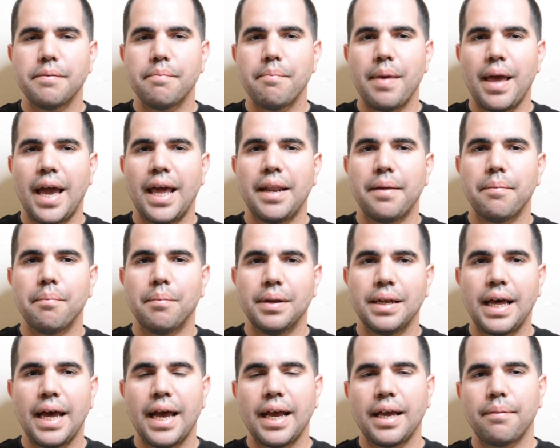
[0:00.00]
Man in
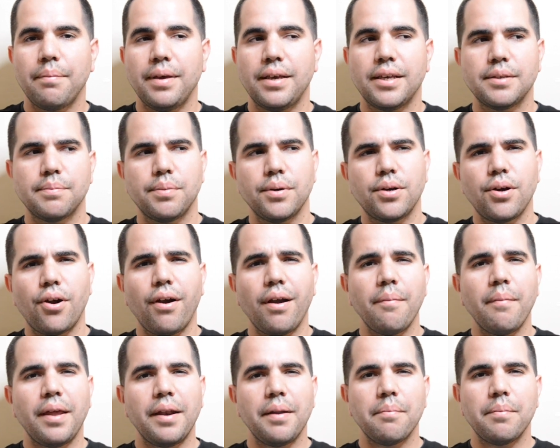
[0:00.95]
Black, because
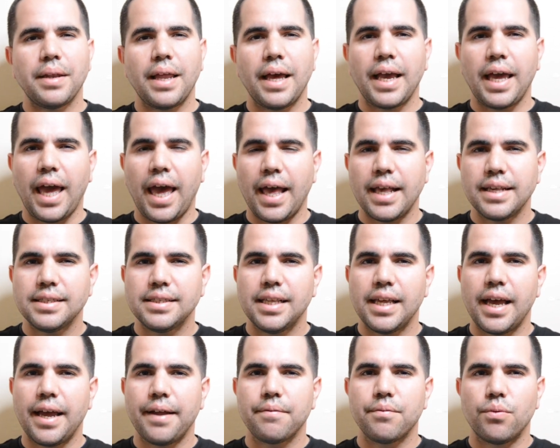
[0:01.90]
Bulgari Man in Black has
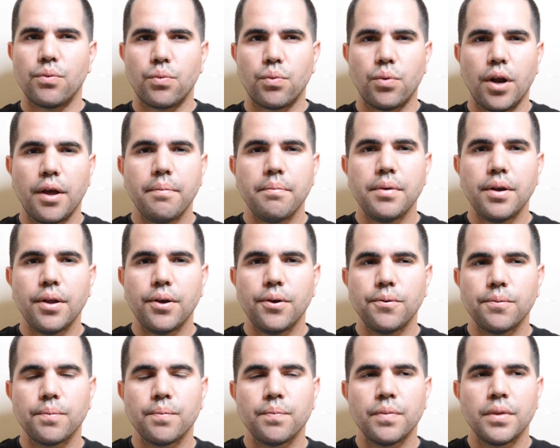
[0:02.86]
that rum
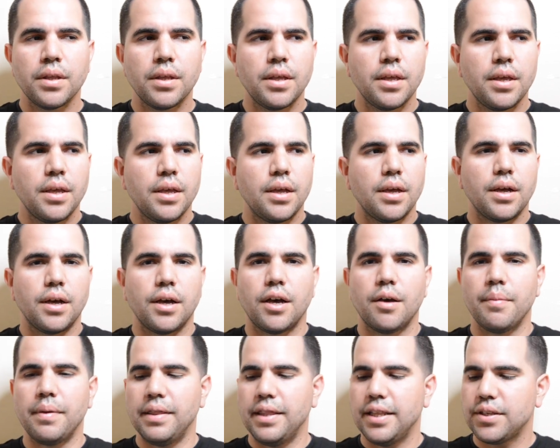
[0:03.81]
note,
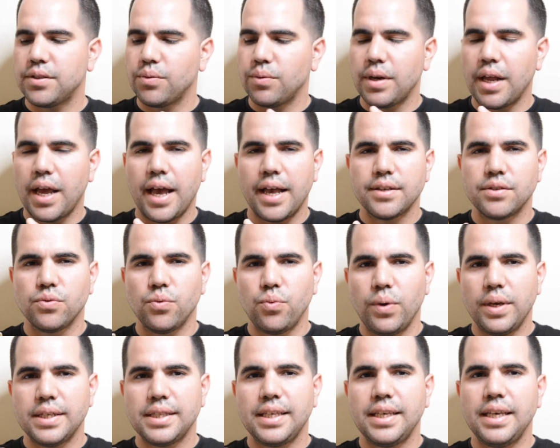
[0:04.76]
and this one has
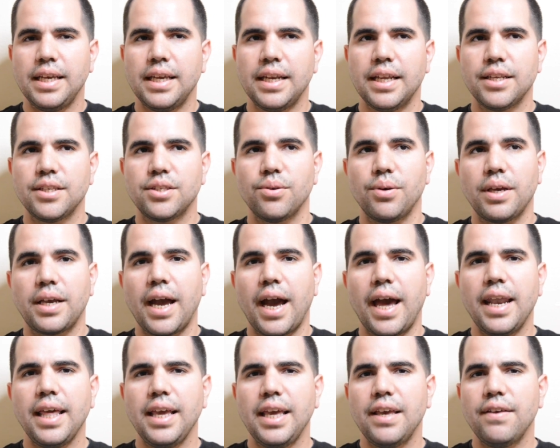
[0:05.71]
whiskey in it, so it
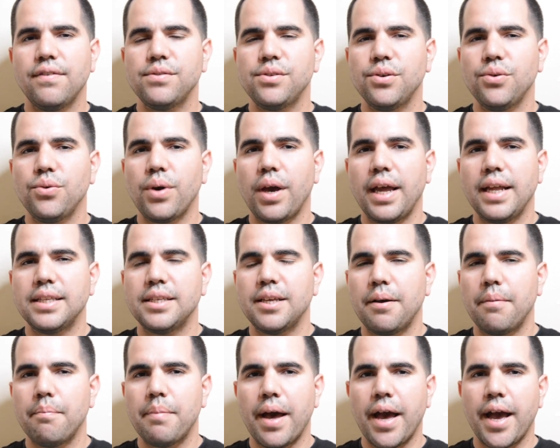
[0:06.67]
kind of gives you a
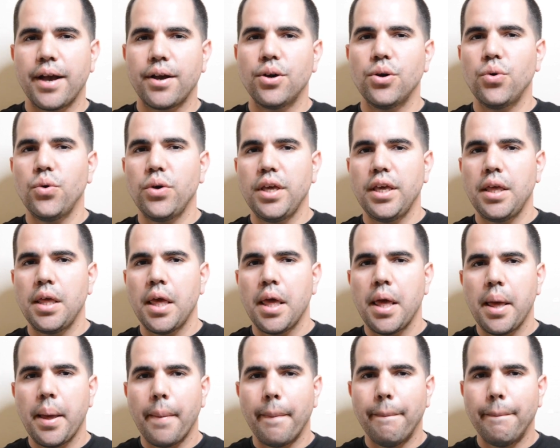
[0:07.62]
tobacco-y,
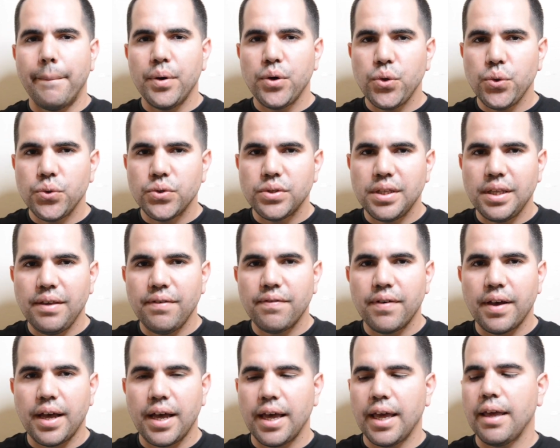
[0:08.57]
boozy
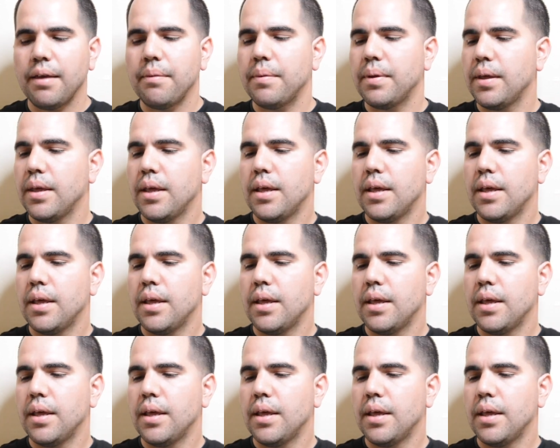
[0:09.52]
vibe,